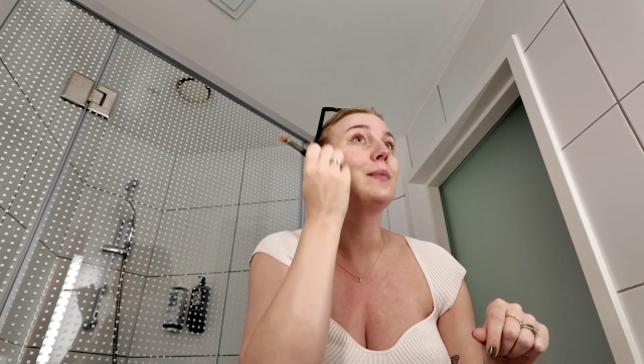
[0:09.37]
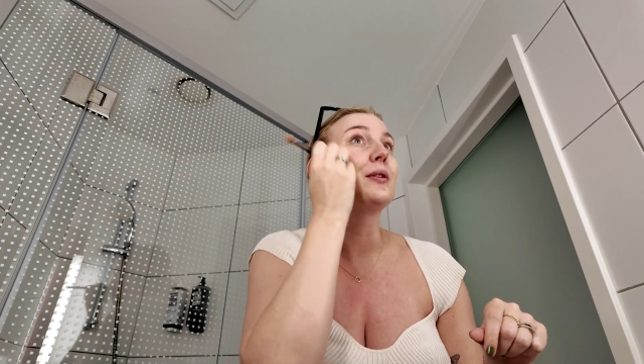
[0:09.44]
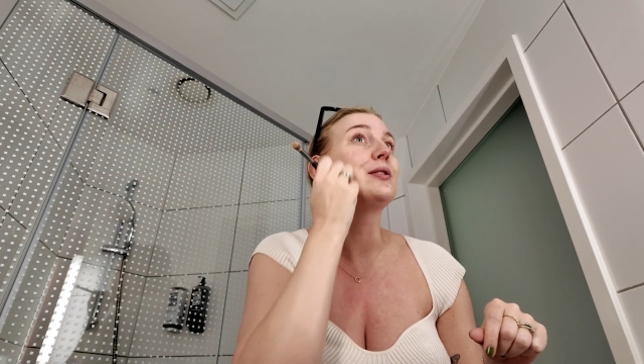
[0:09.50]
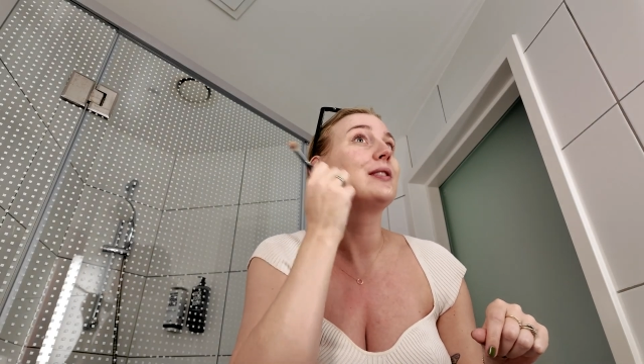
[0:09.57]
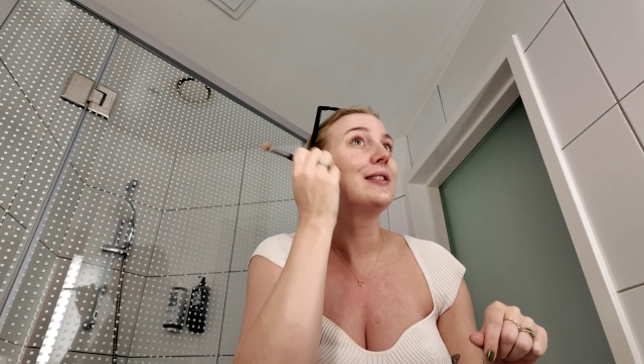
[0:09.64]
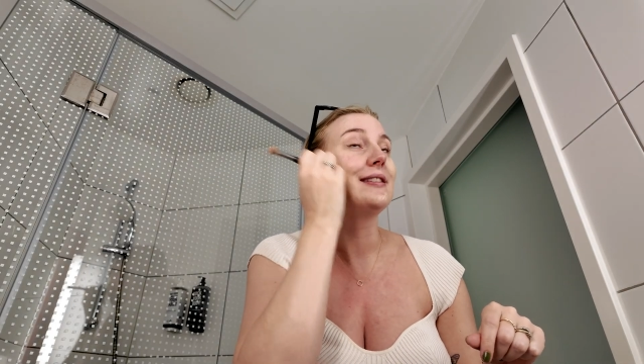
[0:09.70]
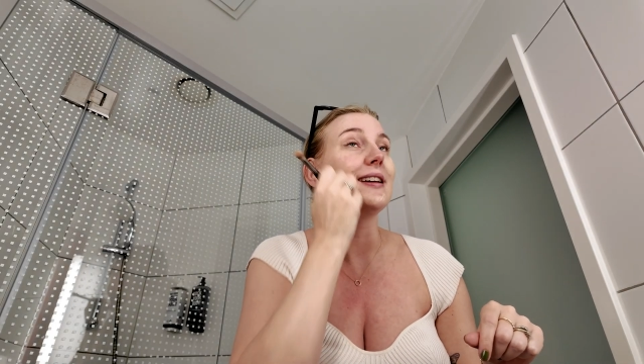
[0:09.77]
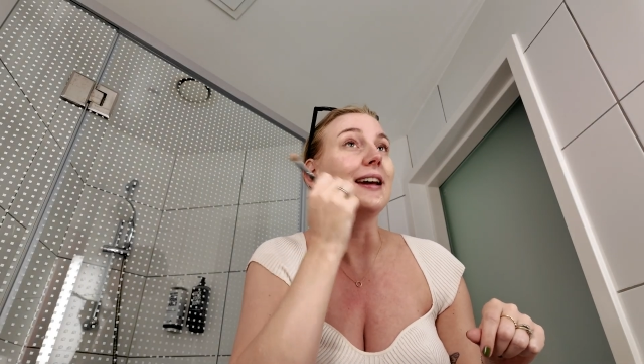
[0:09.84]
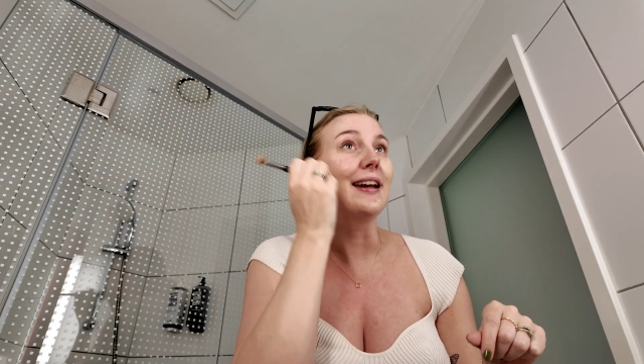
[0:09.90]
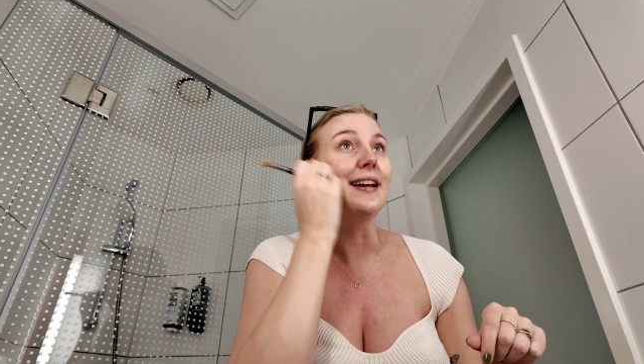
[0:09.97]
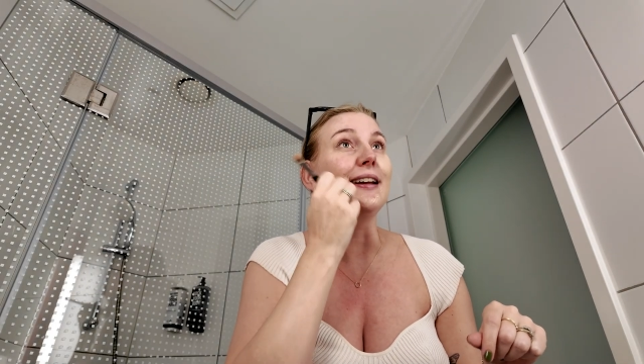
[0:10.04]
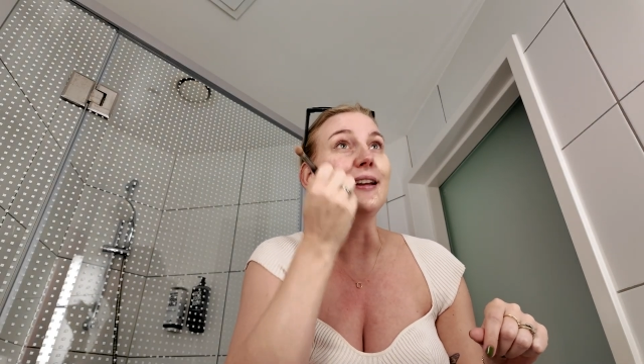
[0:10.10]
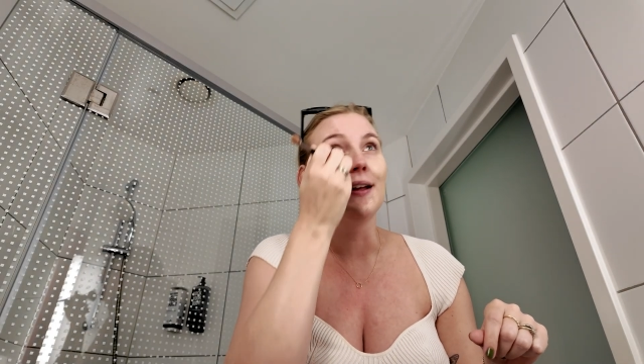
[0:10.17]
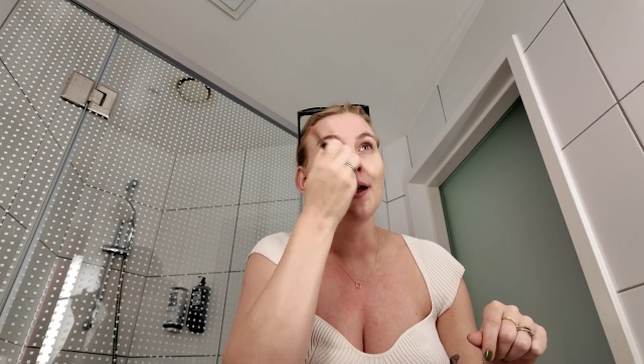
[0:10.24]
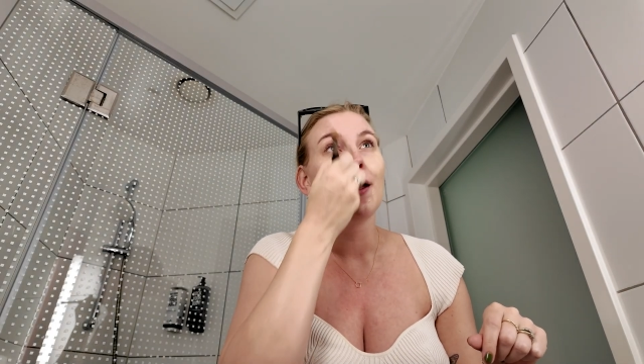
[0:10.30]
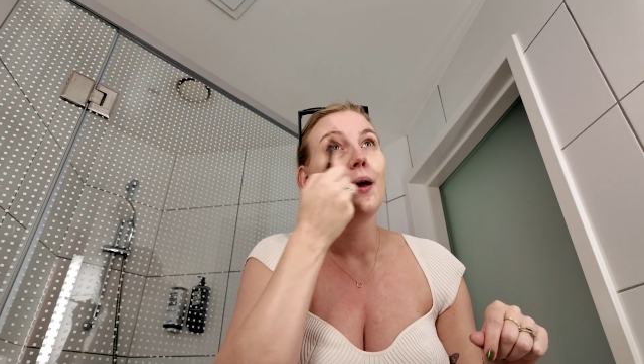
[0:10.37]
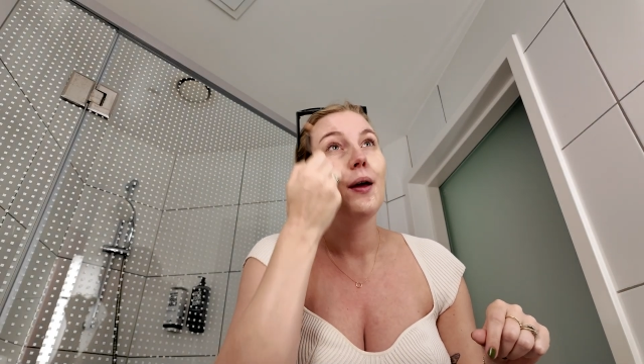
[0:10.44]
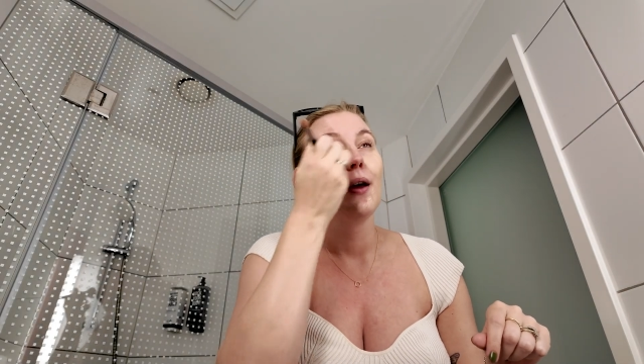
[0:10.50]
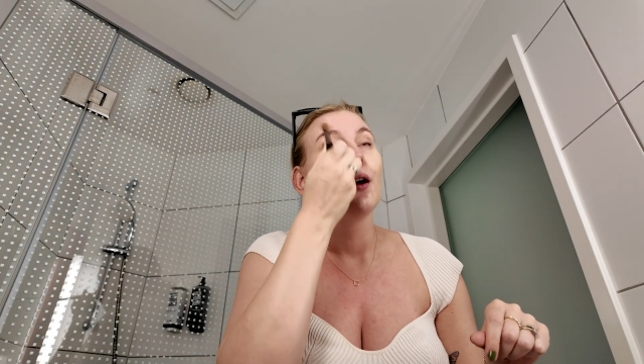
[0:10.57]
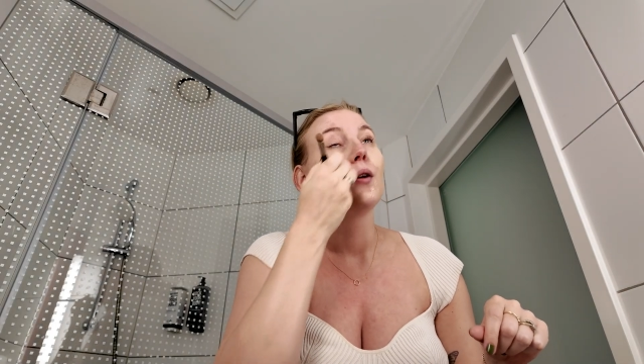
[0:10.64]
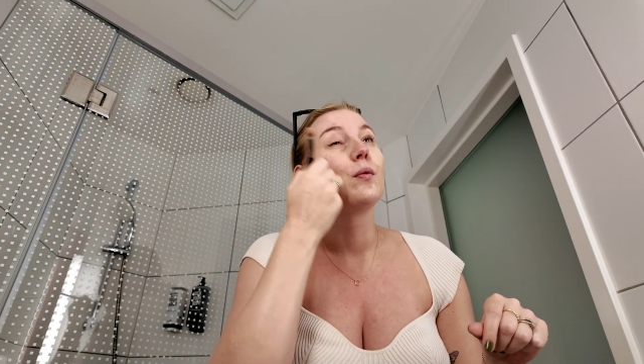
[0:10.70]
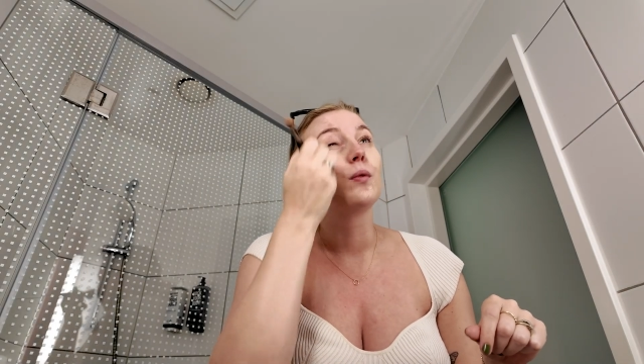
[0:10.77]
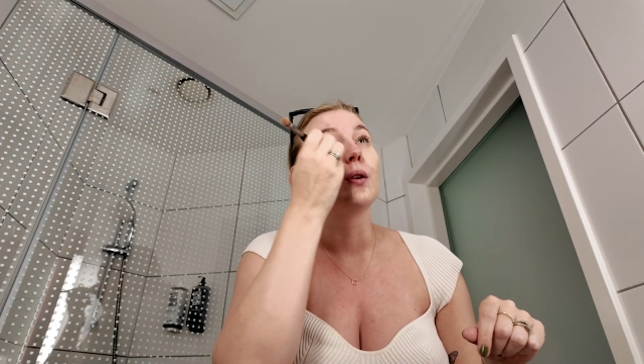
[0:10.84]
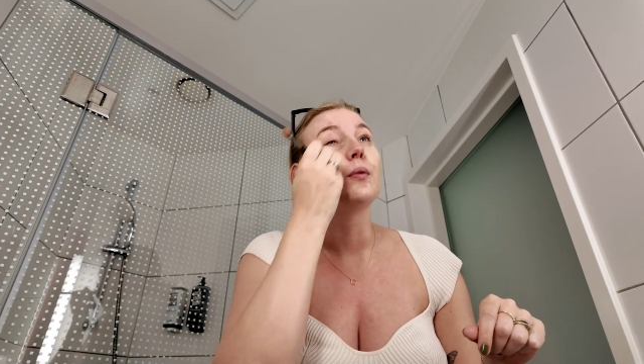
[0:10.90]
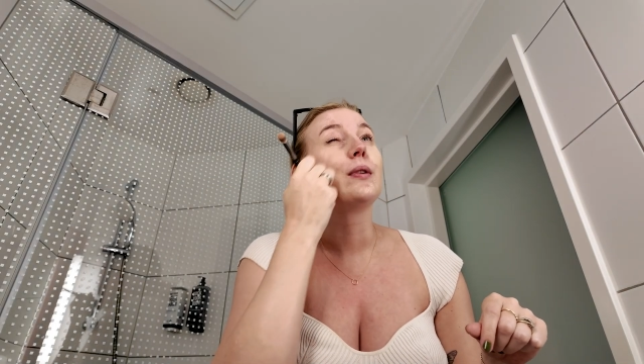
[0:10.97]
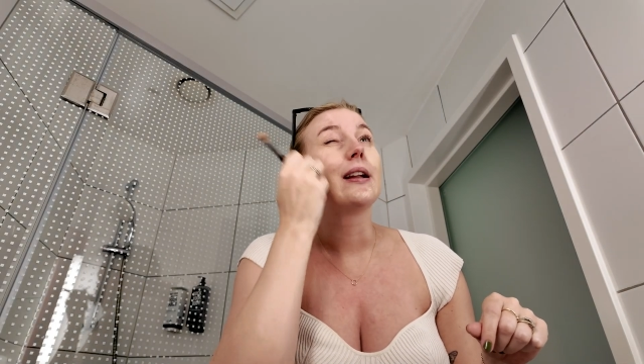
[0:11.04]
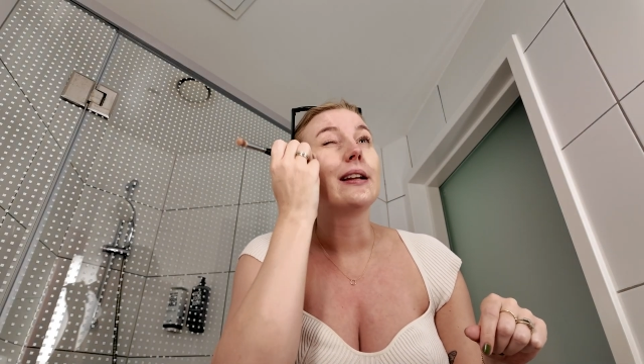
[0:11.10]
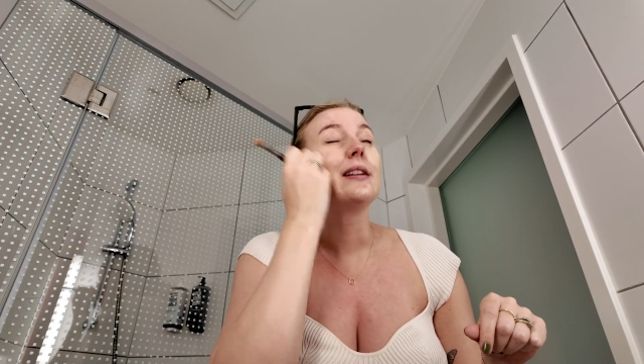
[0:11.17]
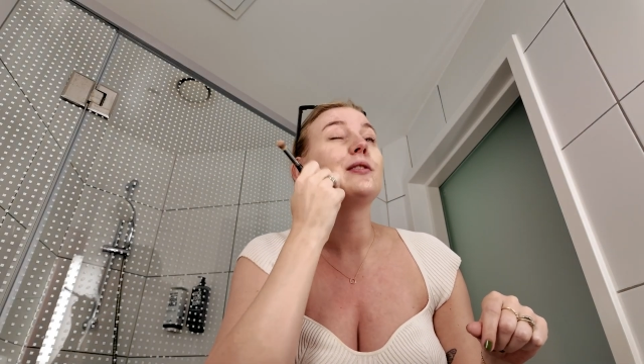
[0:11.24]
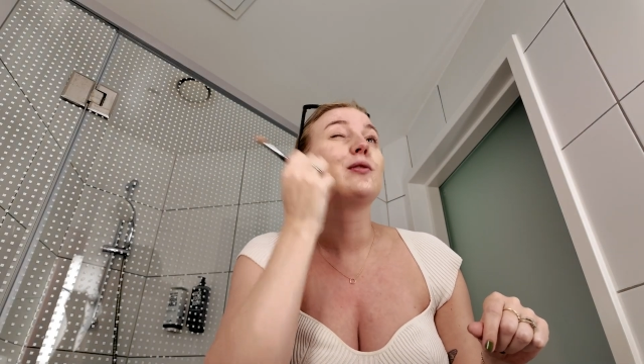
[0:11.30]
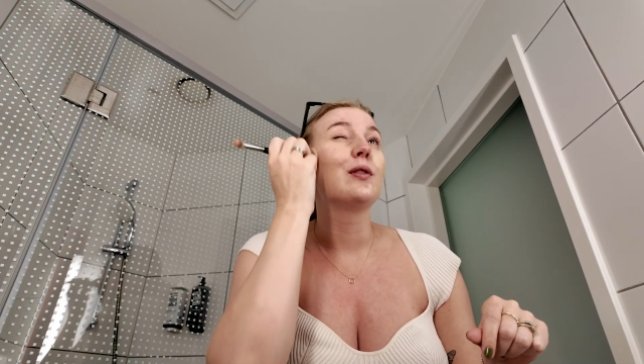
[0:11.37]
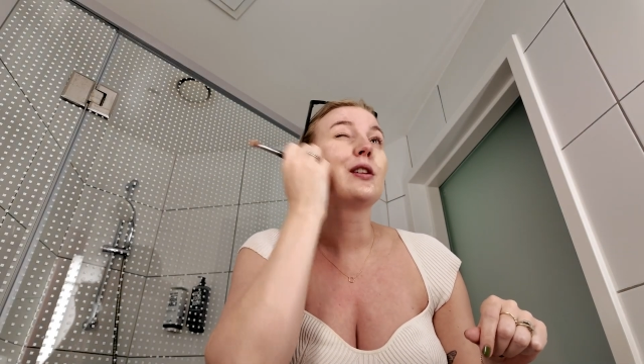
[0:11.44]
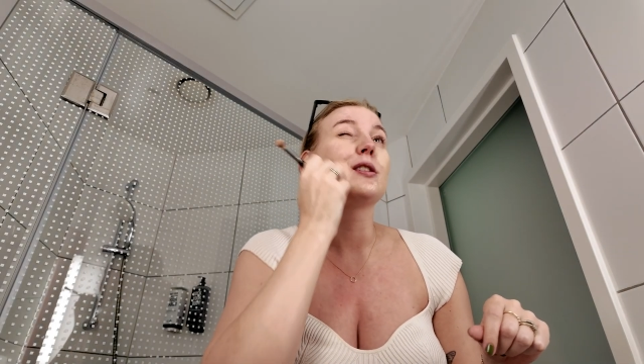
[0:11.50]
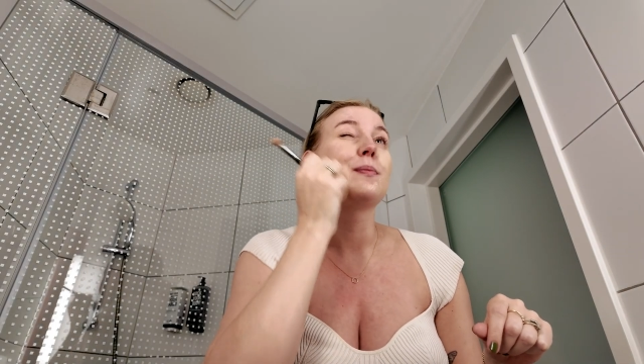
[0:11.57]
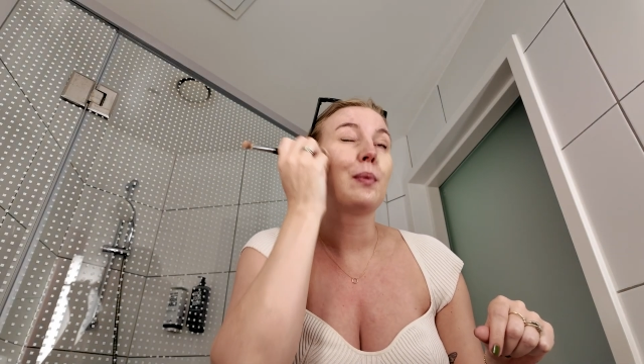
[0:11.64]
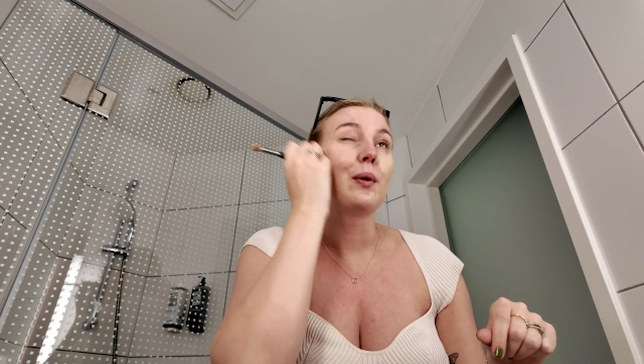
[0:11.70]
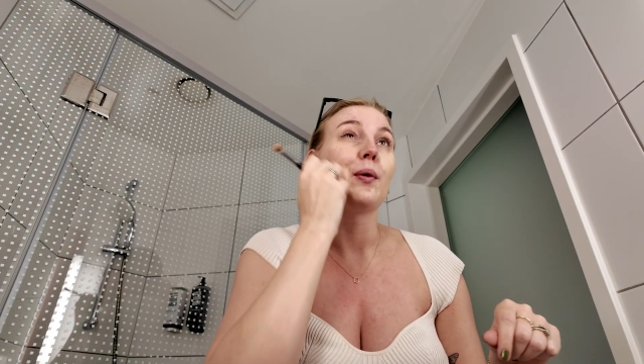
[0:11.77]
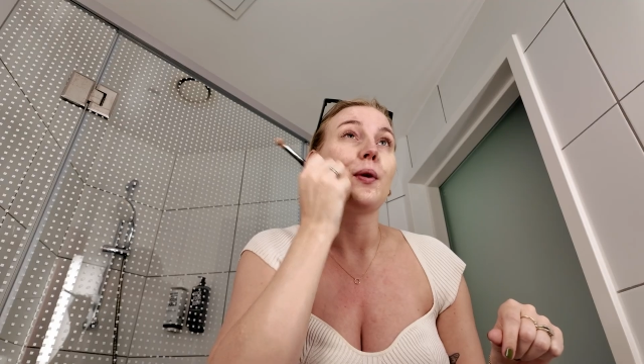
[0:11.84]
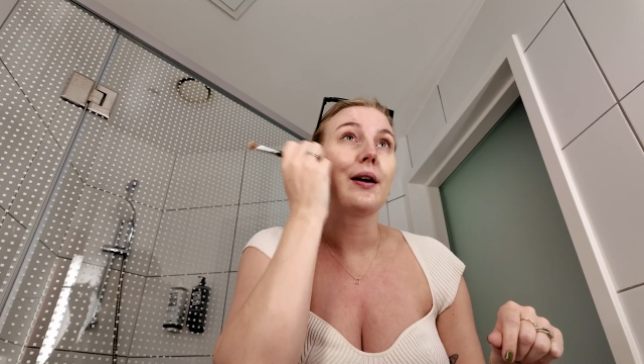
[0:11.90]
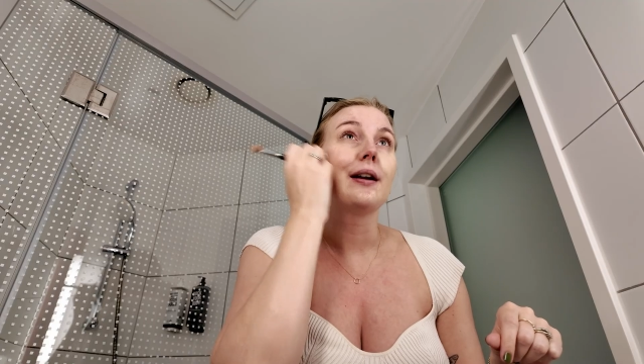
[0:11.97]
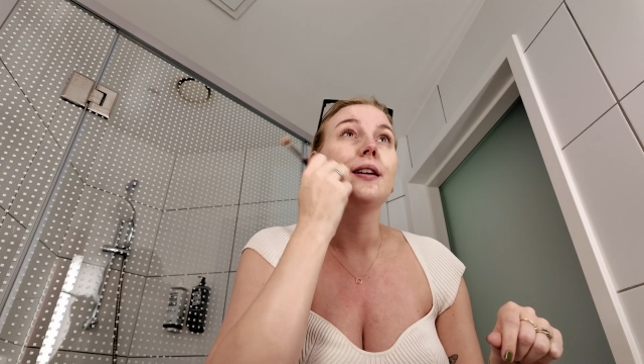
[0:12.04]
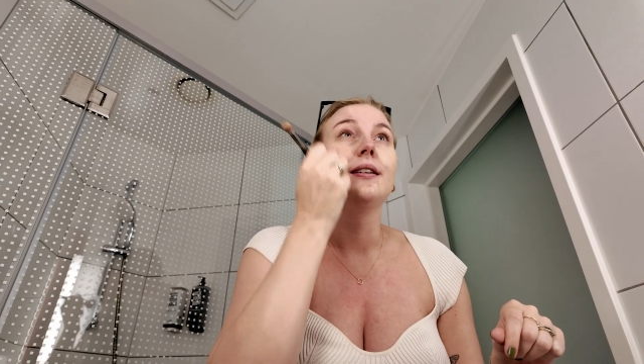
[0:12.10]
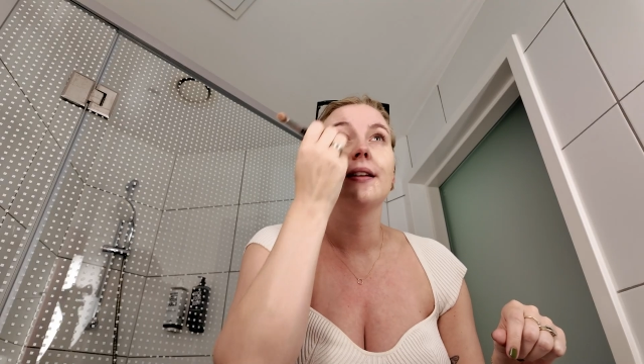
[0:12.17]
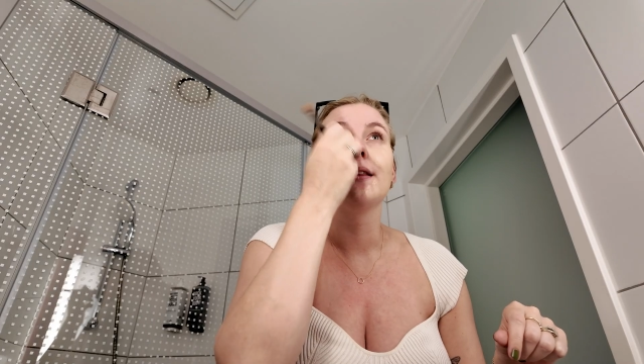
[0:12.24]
But today we're ready to explore